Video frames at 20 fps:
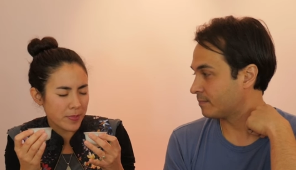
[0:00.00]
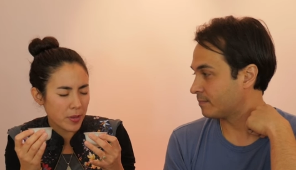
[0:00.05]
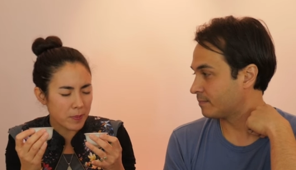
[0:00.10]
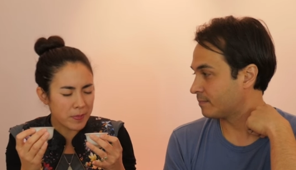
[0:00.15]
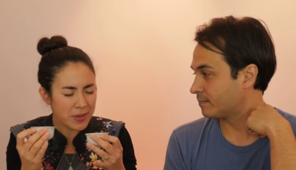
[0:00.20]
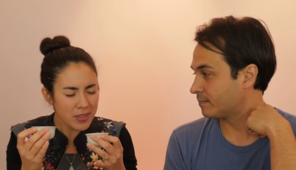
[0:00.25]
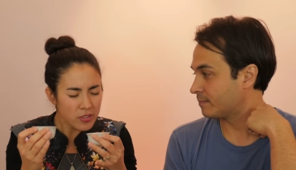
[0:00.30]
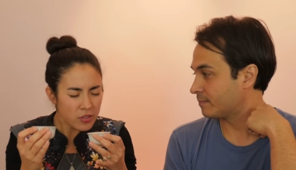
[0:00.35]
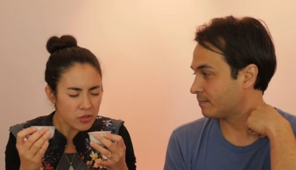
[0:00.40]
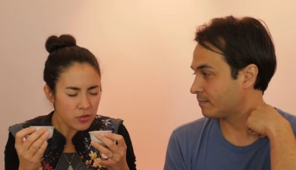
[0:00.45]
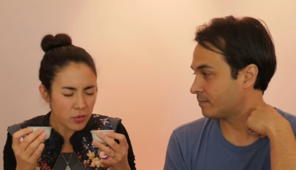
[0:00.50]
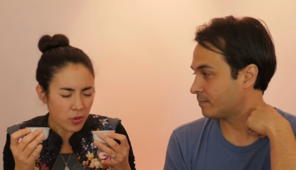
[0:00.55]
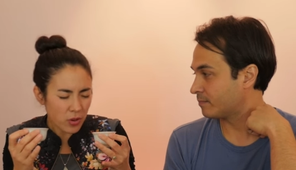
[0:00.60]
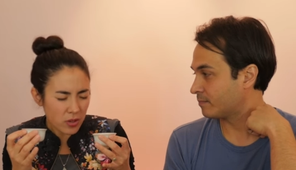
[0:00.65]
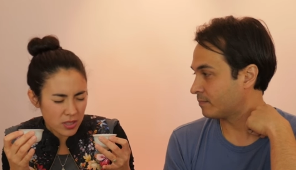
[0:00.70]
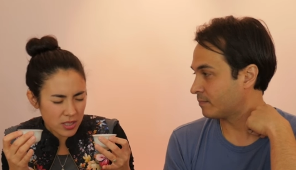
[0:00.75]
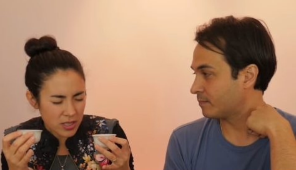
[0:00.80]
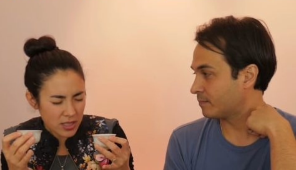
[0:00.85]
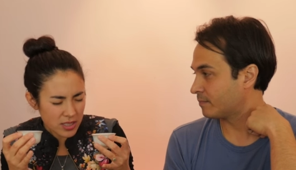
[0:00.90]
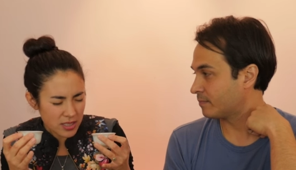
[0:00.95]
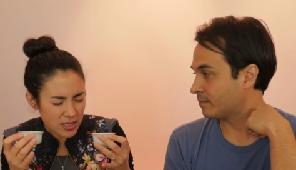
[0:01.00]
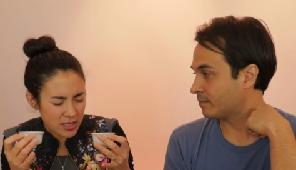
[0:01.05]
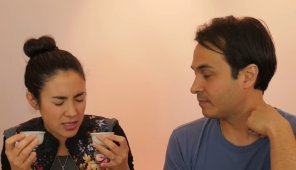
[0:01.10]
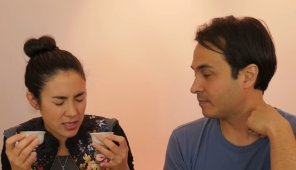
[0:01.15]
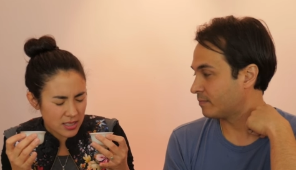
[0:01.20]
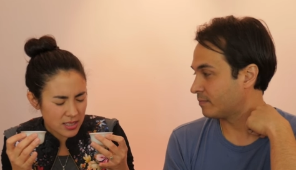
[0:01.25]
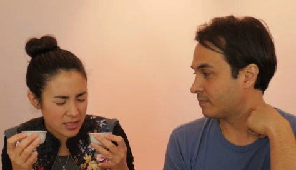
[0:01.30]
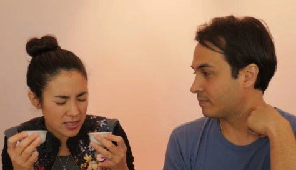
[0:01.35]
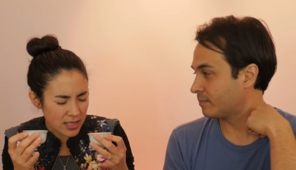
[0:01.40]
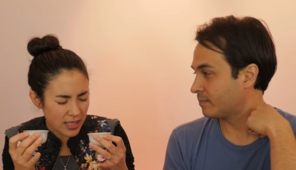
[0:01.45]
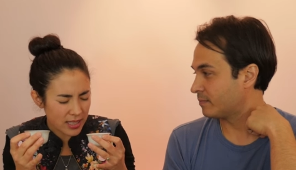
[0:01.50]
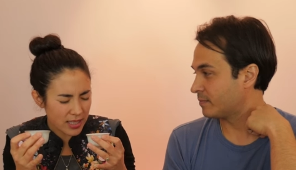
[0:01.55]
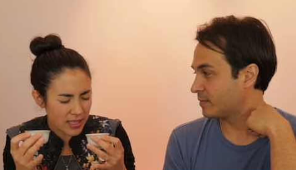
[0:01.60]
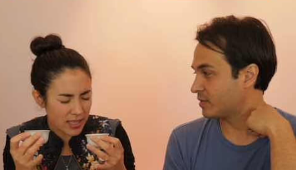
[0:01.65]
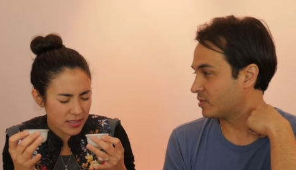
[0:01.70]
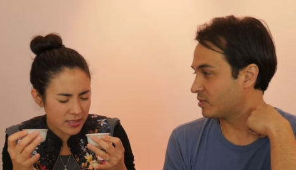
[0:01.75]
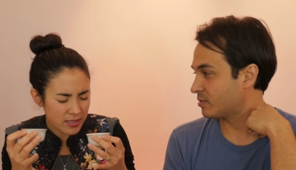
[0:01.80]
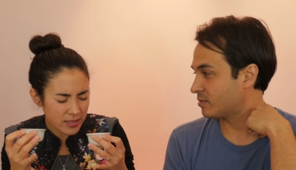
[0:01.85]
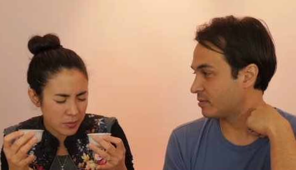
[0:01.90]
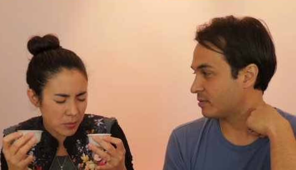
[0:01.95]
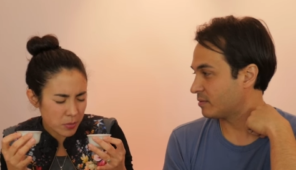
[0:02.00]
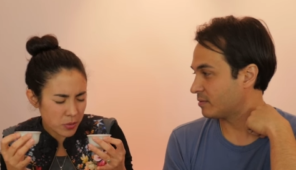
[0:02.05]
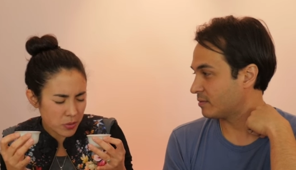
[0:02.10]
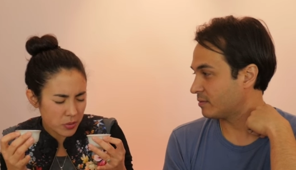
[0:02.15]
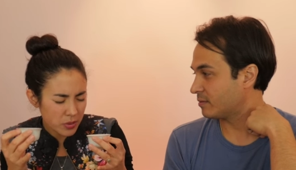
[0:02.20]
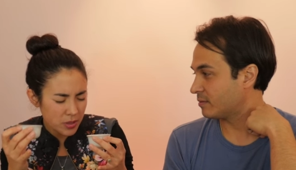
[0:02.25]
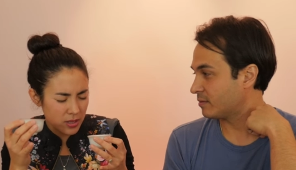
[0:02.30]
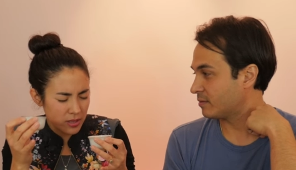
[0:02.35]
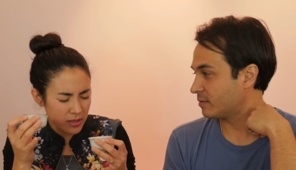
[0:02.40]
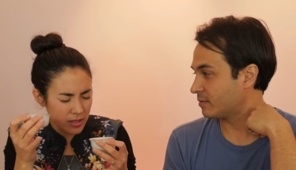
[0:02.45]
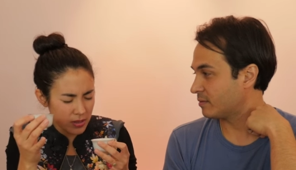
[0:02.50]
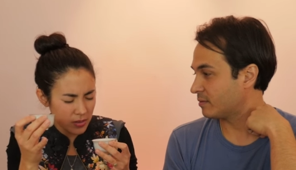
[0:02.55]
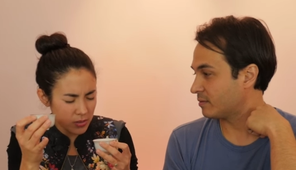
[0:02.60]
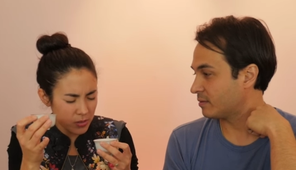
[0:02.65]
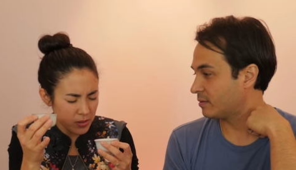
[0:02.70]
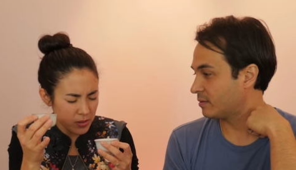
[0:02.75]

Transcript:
Speaker 1: a bit stronger, like less smooth than this